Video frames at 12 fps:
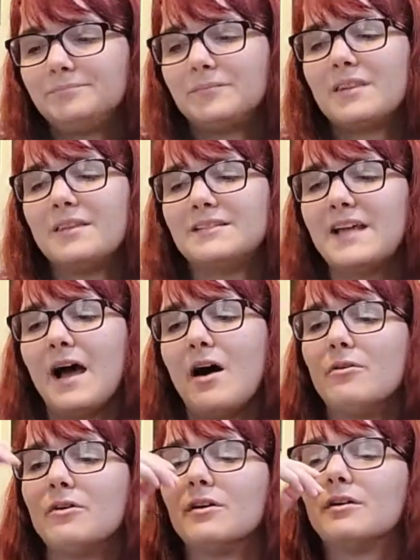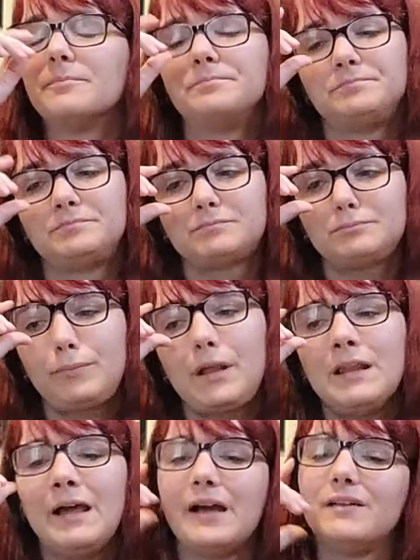The Tower,
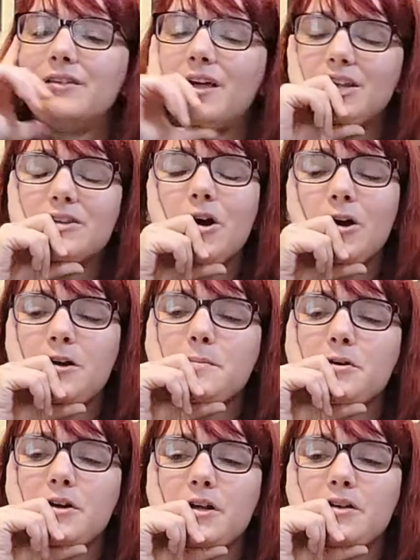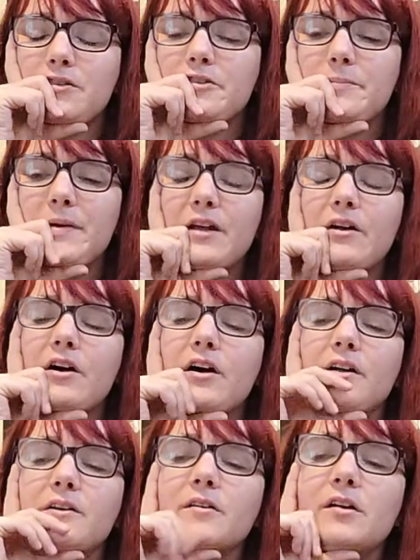like I said, it's hard to put a good spin
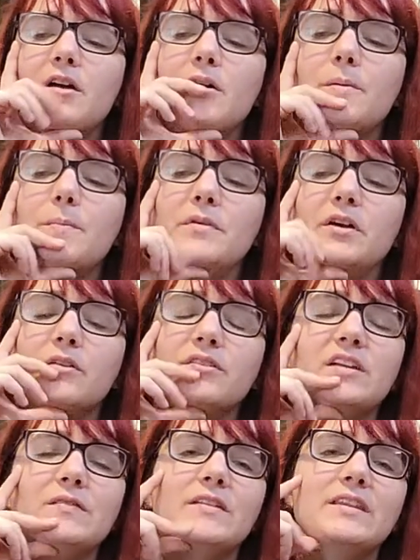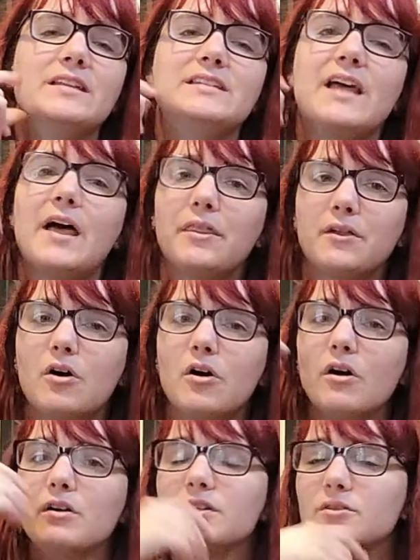on because even the death
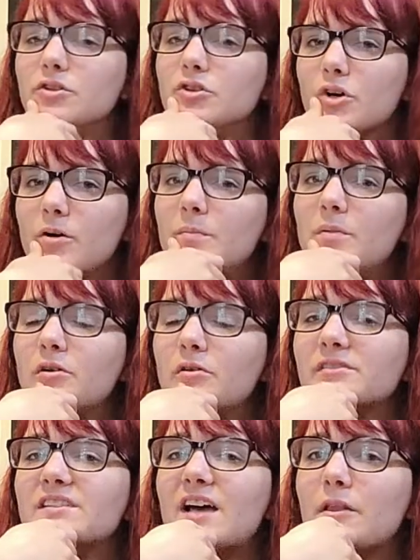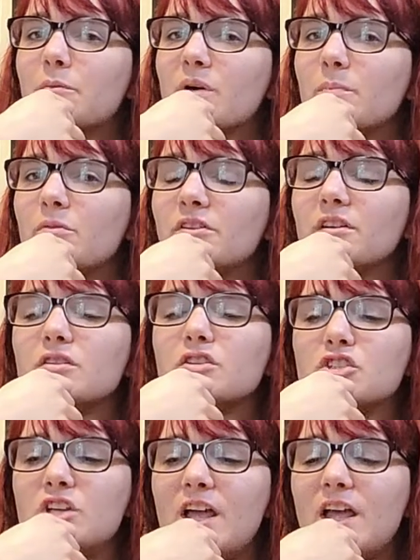card is good because death represents
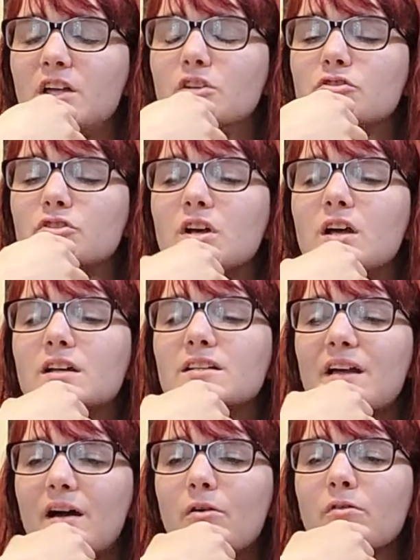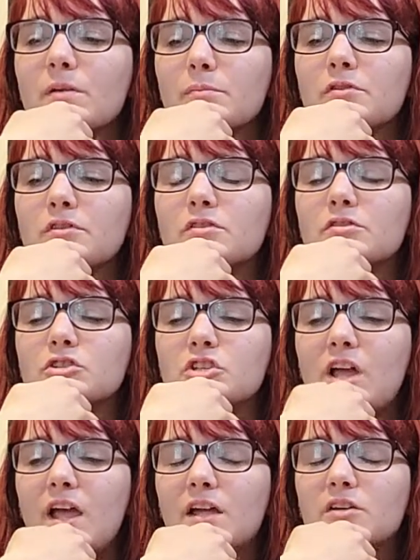change. Tower represents
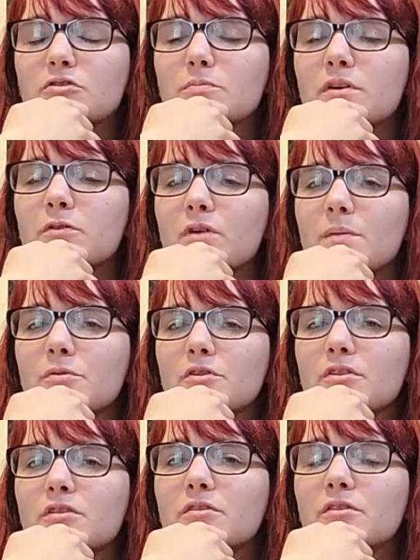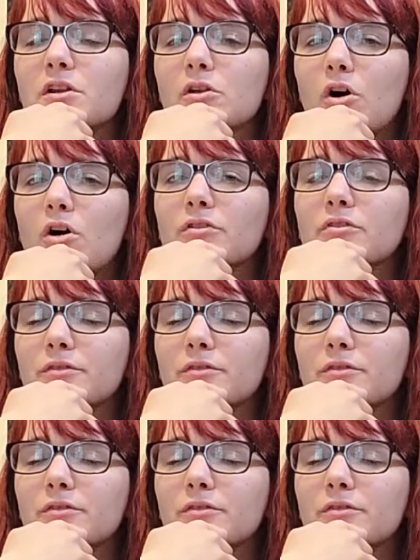change, but it represents the loss of